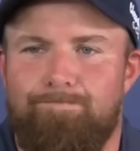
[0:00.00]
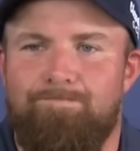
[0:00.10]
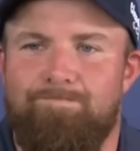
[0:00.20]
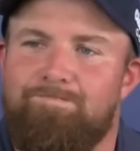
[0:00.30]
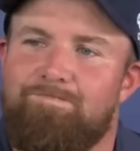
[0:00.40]

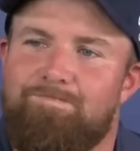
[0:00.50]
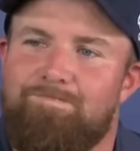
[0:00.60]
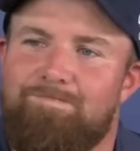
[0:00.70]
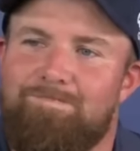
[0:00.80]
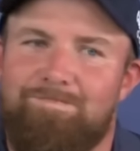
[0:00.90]

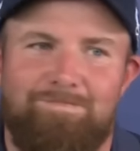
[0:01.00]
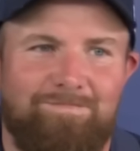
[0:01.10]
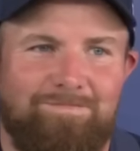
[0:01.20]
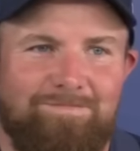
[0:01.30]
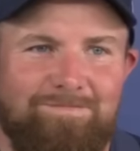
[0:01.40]

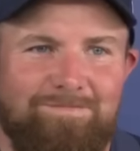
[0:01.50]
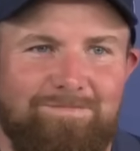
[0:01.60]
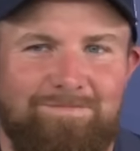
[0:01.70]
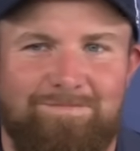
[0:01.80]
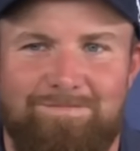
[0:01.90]

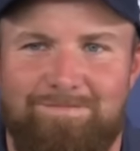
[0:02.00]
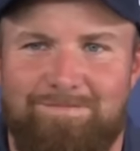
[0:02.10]
Nobody speaks.